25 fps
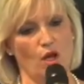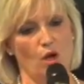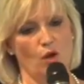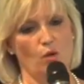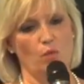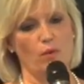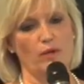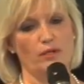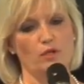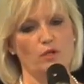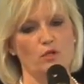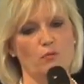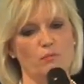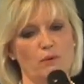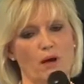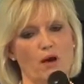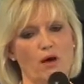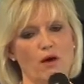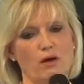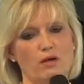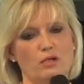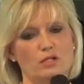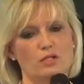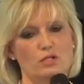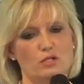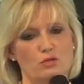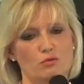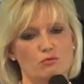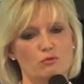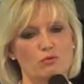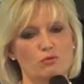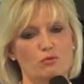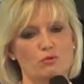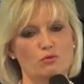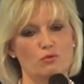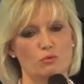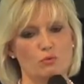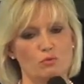When you pass
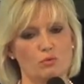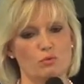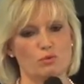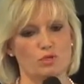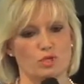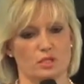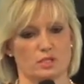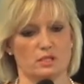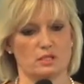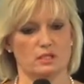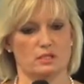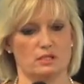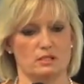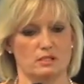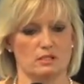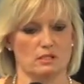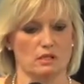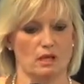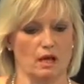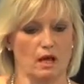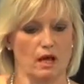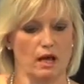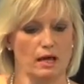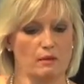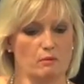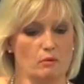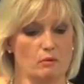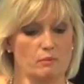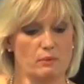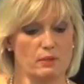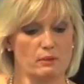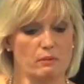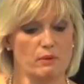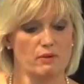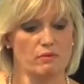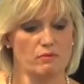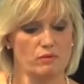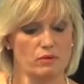through the waters, I will be
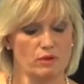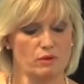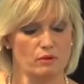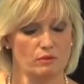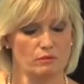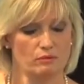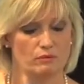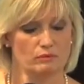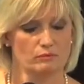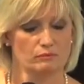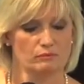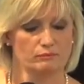with you.